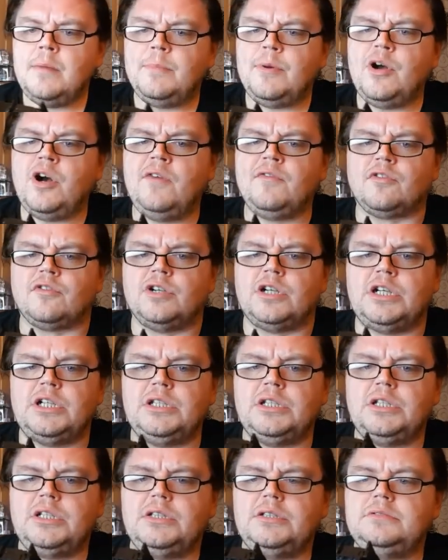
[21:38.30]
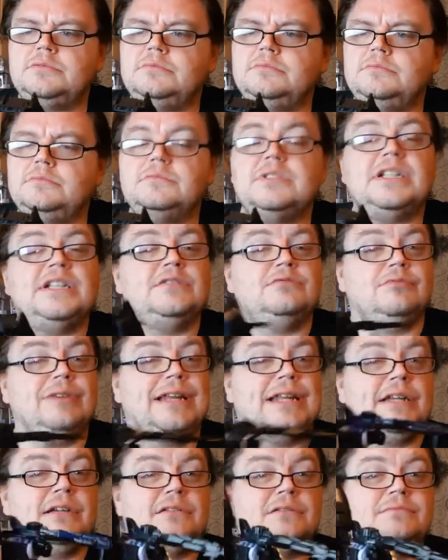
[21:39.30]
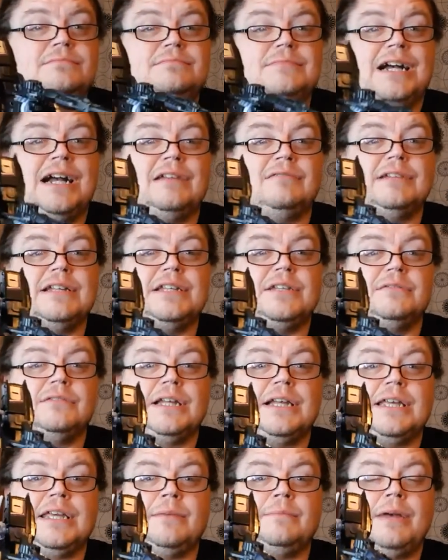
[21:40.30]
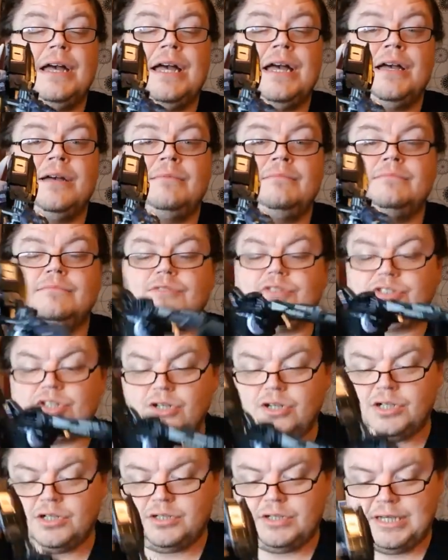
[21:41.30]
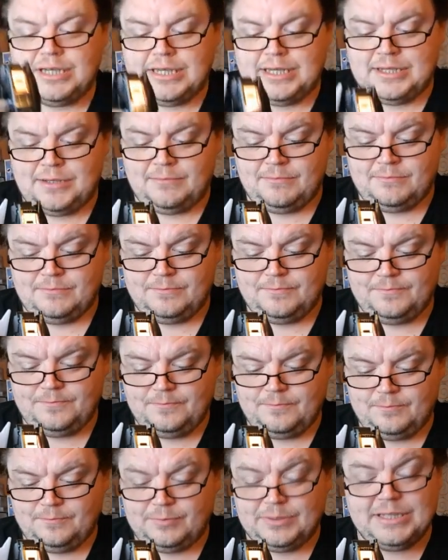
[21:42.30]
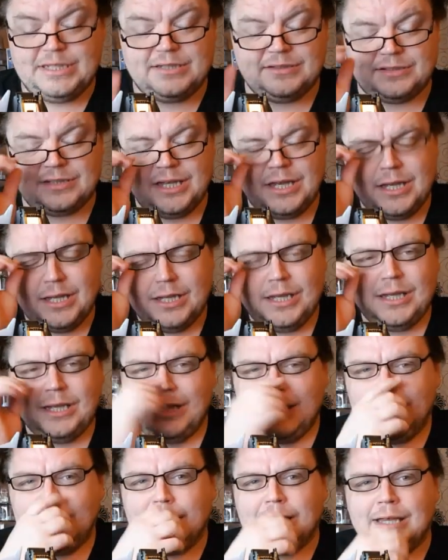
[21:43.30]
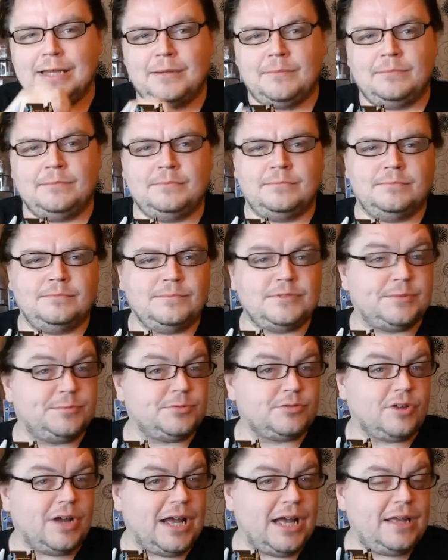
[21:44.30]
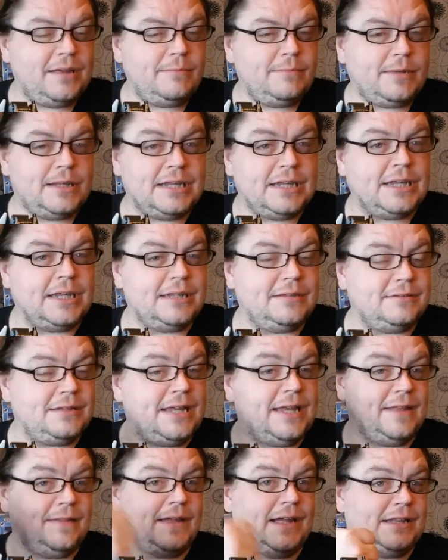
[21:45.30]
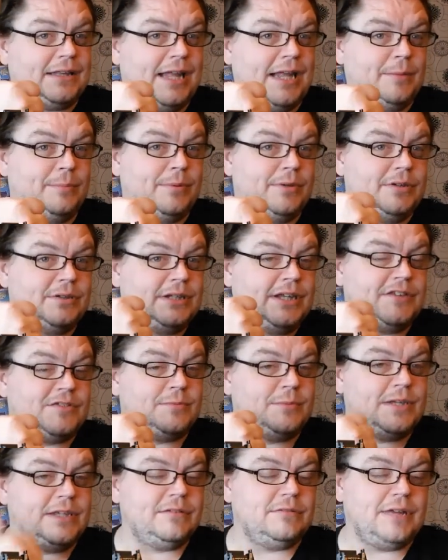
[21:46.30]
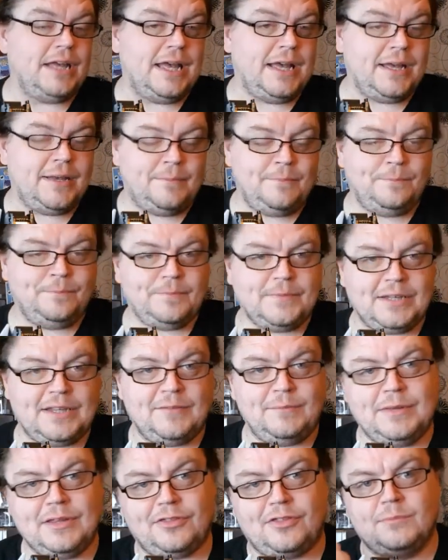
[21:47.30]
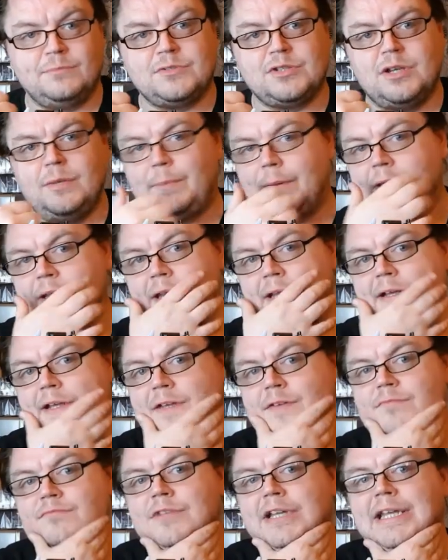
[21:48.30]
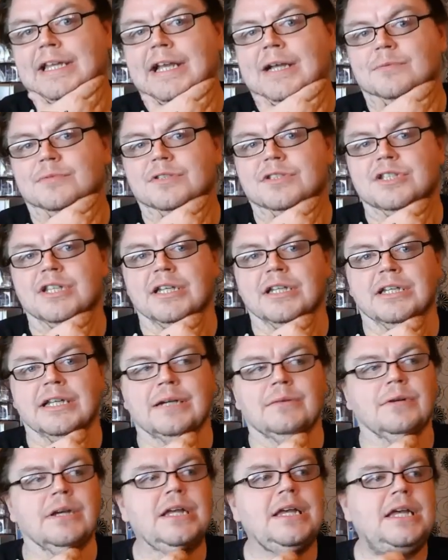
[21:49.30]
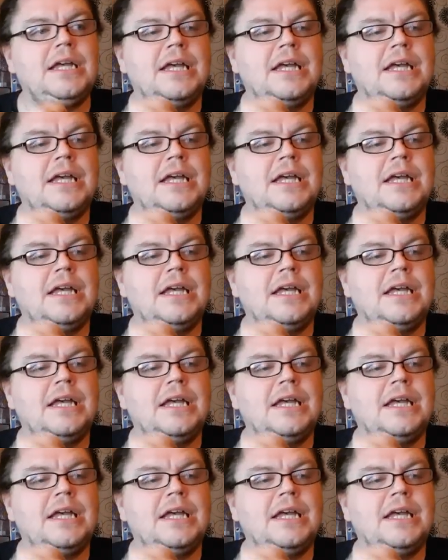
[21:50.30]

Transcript: But overall, he's really cool. I really do like him. So please subscribe and hit that like button. Give me a thumbs up, and that really helps the channel out.